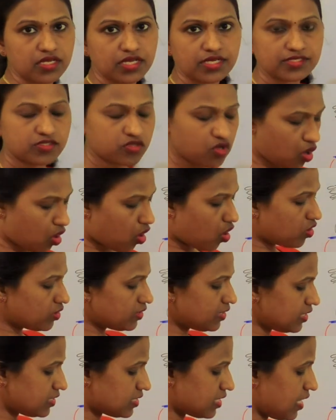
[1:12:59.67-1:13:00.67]
So all
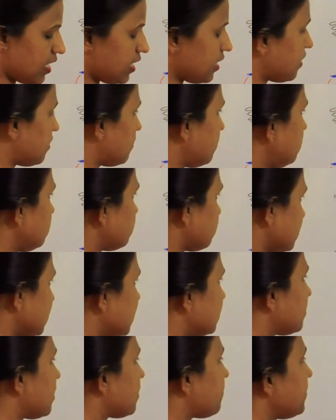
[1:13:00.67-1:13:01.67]
these layer,
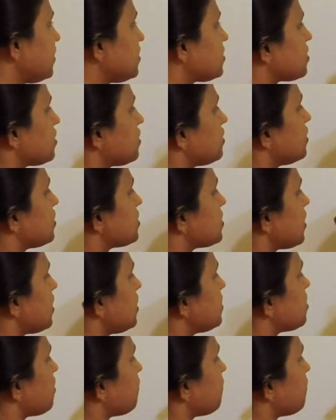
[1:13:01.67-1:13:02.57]
that means the cells